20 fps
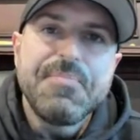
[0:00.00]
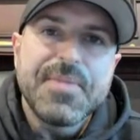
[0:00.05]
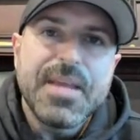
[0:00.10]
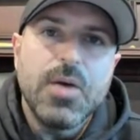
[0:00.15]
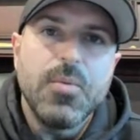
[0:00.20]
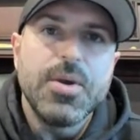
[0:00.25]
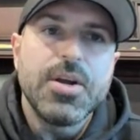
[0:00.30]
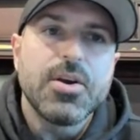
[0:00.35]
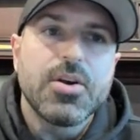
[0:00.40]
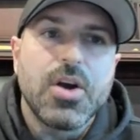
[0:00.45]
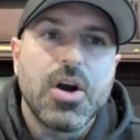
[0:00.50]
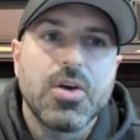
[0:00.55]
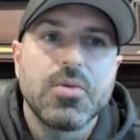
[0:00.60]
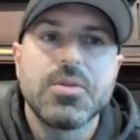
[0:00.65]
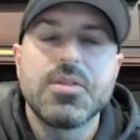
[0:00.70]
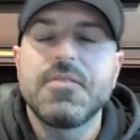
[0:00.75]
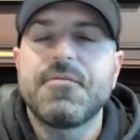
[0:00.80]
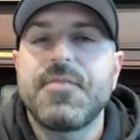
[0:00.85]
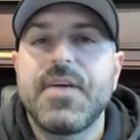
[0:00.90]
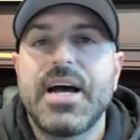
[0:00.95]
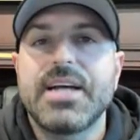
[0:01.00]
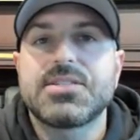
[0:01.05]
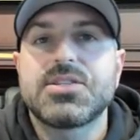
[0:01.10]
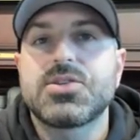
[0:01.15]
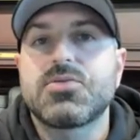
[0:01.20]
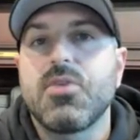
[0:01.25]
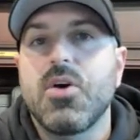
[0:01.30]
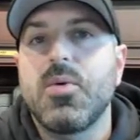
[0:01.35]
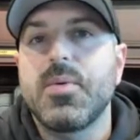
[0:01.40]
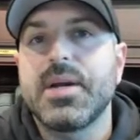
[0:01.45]
And we are currently the
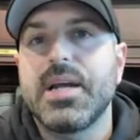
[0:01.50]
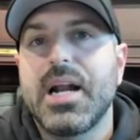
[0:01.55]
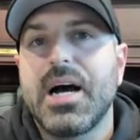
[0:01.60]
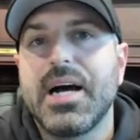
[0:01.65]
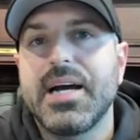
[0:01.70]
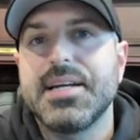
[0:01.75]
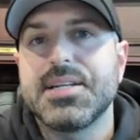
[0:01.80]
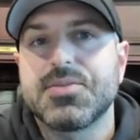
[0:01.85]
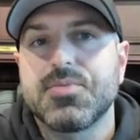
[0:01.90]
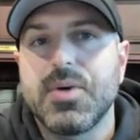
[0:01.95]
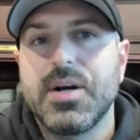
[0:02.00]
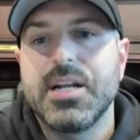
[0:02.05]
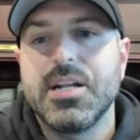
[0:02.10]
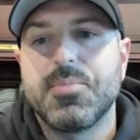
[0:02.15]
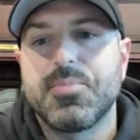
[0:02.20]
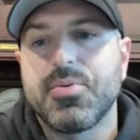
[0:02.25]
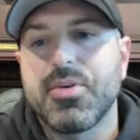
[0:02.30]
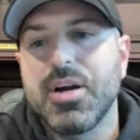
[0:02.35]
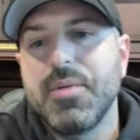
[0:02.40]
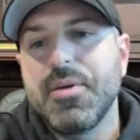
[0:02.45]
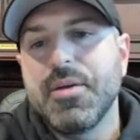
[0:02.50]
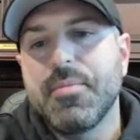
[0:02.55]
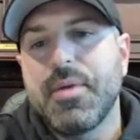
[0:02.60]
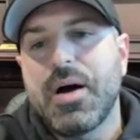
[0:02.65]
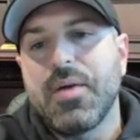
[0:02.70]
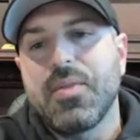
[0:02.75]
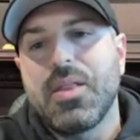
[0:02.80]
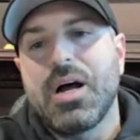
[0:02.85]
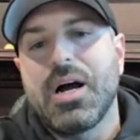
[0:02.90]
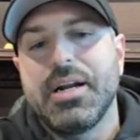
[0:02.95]
fastest growing and highest rated premium
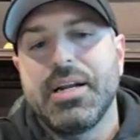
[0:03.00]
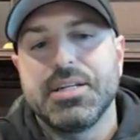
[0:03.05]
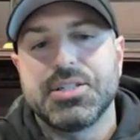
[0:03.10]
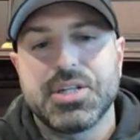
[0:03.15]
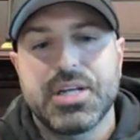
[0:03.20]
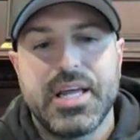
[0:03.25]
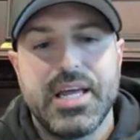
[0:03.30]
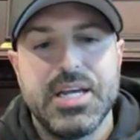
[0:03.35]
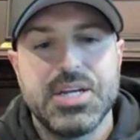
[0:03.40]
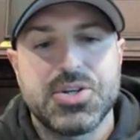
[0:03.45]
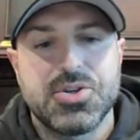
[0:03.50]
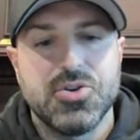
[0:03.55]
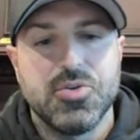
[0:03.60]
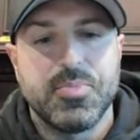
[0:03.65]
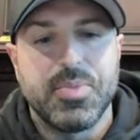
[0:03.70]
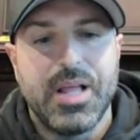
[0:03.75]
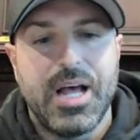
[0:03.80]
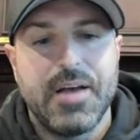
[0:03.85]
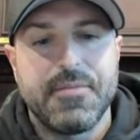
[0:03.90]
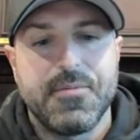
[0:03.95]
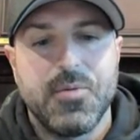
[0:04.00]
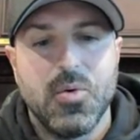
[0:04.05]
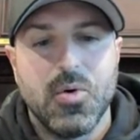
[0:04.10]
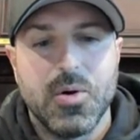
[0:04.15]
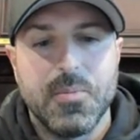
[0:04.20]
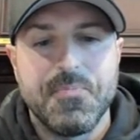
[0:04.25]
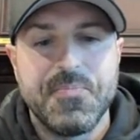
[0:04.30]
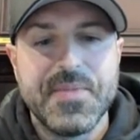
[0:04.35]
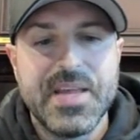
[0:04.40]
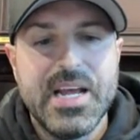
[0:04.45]
online educational
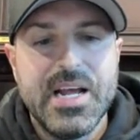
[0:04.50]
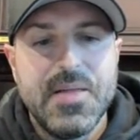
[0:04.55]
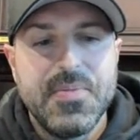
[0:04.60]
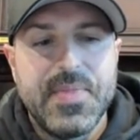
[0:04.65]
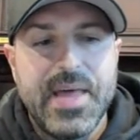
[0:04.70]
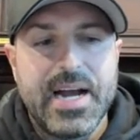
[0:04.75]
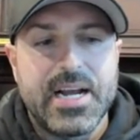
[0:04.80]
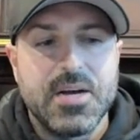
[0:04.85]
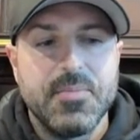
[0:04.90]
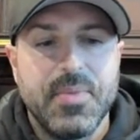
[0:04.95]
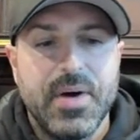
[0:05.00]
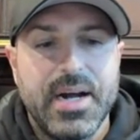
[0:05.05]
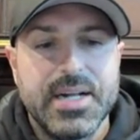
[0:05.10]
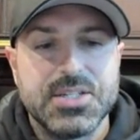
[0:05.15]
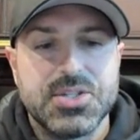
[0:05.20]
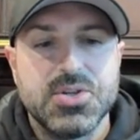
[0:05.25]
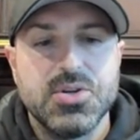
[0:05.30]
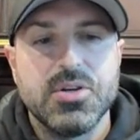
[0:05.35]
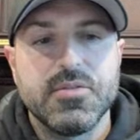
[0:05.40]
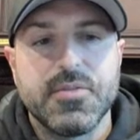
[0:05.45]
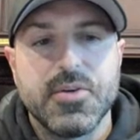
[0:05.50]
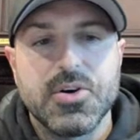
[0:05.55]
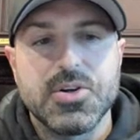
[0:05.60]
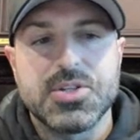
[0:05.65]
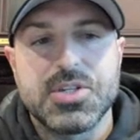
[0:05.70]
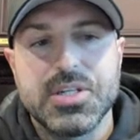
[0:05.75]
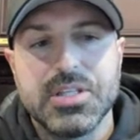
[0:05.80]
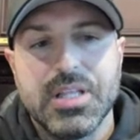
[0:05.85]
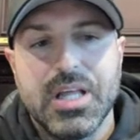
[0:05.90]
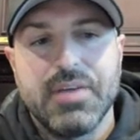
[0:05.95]
platform that combines
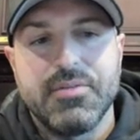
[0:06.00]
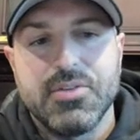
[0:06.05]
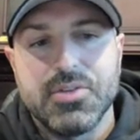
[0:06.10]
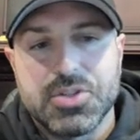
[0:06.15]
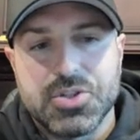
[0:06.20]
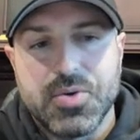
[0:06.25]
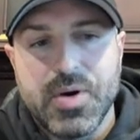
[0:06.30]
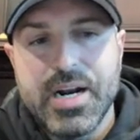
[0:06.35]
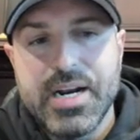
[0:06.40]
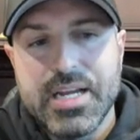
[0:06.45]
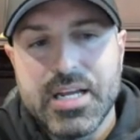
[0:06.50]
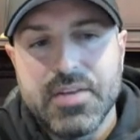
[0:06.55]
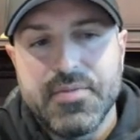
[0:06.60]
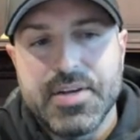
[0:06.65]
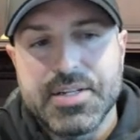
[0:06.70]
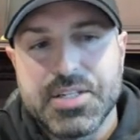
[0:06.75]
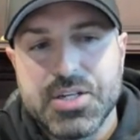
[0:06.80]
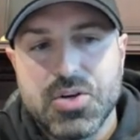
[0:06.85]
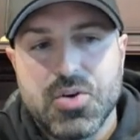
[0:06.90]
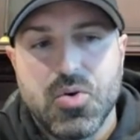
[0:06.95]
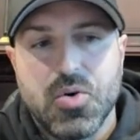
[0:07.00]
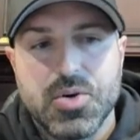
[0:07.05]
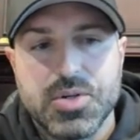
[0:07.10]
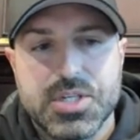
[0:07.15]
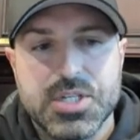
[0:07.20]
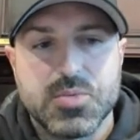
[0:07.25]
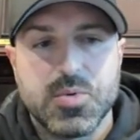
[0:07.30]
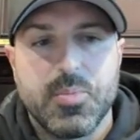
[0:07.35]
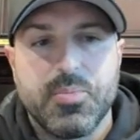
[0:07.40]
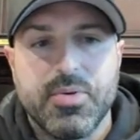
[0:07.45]
university level trading and investing
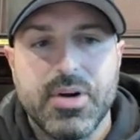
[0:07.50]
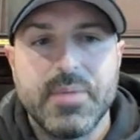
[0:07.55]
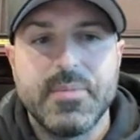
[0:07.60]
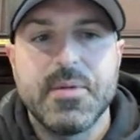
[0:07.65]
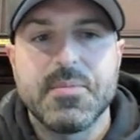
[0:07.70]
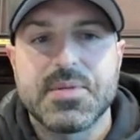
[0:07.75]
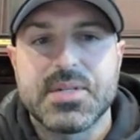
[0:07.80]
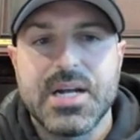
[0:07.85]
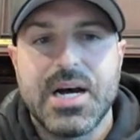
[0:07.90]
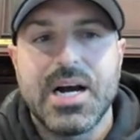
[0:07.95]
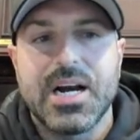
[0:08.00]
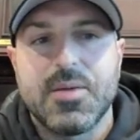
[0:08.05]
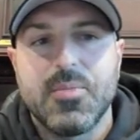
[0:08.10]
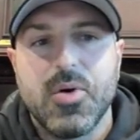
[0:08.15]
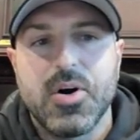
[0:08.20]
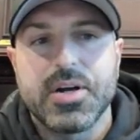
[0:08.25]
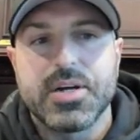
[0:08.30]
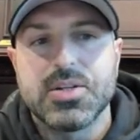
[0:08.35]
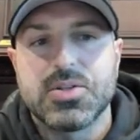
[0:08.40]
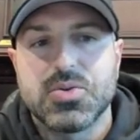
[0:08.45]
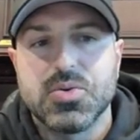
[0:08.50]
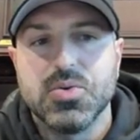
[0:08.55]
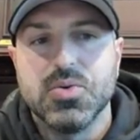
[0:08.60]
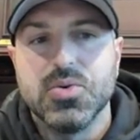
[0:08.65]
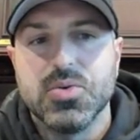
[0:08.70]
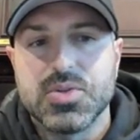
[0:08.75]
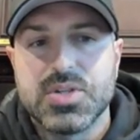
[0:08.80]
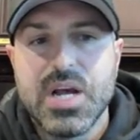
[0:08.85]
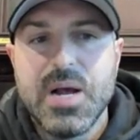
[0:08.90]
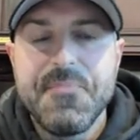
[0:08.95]
courses with premium stock market
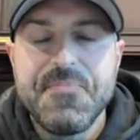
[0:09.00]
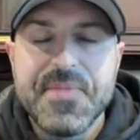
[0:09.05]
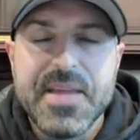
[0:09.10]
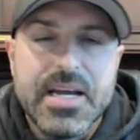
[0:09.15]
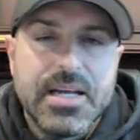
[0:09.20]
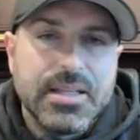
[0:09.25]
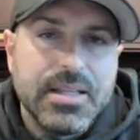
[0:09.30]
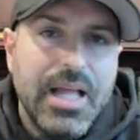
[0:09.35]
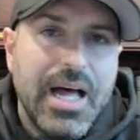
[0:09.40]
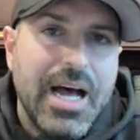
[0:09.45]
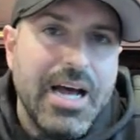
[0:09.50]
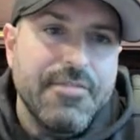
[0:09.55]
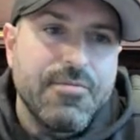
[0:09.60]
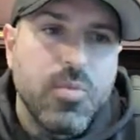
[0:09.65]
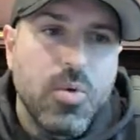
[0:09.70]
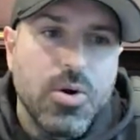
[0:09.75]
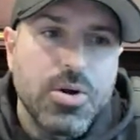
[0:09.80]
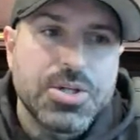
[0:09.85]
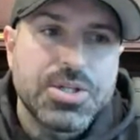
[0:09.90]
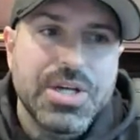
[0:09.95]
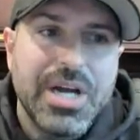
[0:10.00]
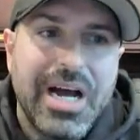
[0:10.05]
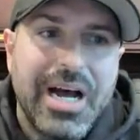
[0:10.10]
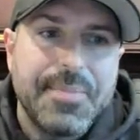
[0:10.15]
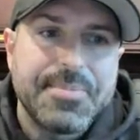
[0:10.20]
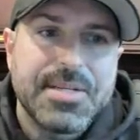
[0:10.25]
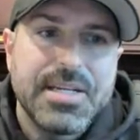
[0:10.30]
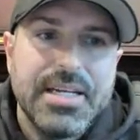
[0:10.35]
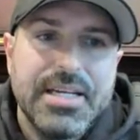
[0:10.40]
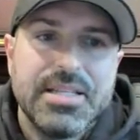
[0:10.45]
tools, live
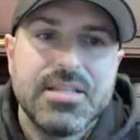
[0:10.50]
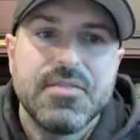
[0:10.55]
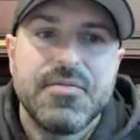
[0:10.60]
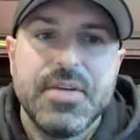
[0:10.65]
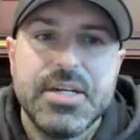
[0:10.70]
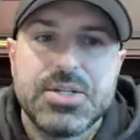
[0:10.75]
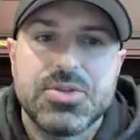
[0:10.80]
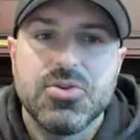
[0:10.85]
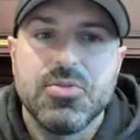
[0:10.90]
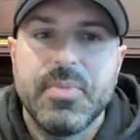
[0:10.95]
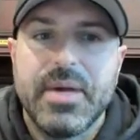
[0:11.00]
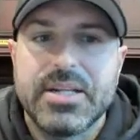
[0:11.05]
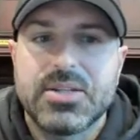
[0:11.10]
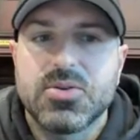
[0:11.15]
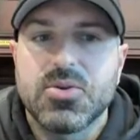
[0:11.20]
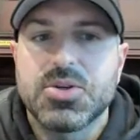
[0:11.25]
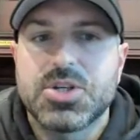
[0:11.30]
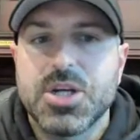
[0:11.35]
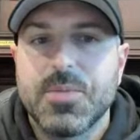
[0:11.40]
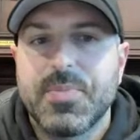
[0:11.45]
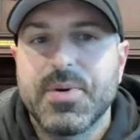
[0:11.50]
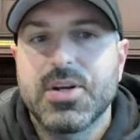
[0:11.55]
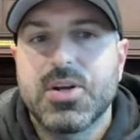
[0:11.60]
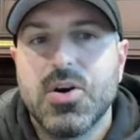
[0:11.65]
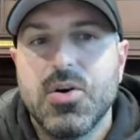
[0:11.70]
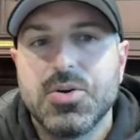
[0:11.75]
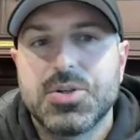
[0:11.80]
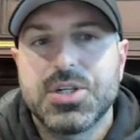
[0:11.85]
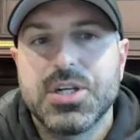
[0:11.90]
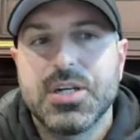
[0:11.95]
workshops, and individual mentorship and
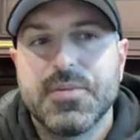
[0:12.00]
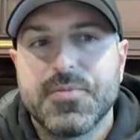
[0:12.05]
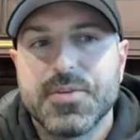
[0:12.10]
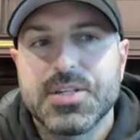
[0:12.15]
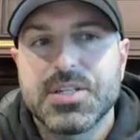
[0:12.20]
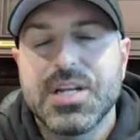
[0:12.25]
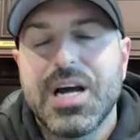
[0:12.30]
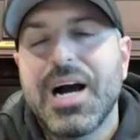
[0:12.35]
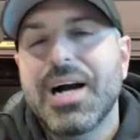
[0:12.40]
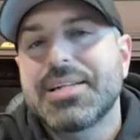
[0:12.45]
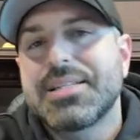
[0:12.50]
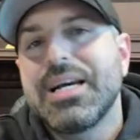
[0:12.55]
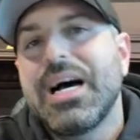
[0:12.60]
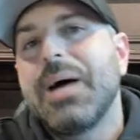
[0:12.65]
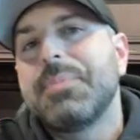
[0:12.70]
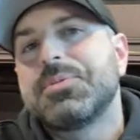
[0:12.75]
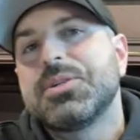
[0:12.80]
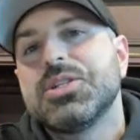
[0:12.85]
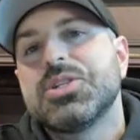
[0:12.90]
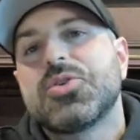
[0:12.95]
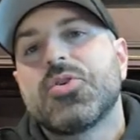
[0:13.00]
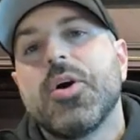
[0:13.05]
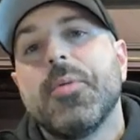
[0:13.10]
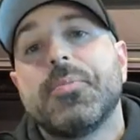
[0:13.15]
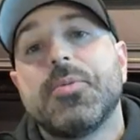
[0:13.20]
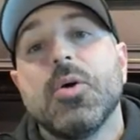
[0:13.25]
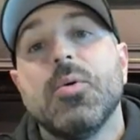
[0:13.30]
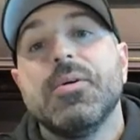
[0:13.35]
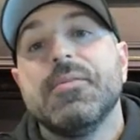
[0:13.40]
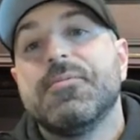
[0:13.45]
coaching for stocks, options,
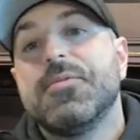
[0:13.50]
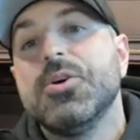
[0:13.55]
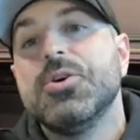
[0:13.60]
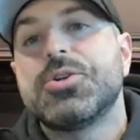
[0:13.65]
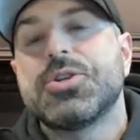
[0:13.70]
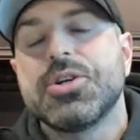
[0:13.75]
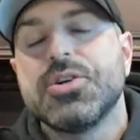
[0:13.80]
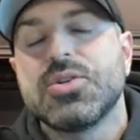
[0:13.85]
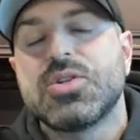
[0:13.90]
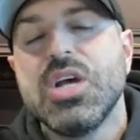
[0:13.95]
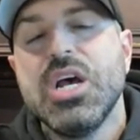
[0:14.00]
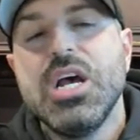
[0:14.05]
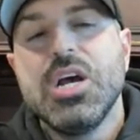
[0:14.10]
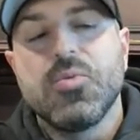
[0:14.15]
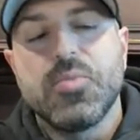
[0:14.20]
crypto, and futures.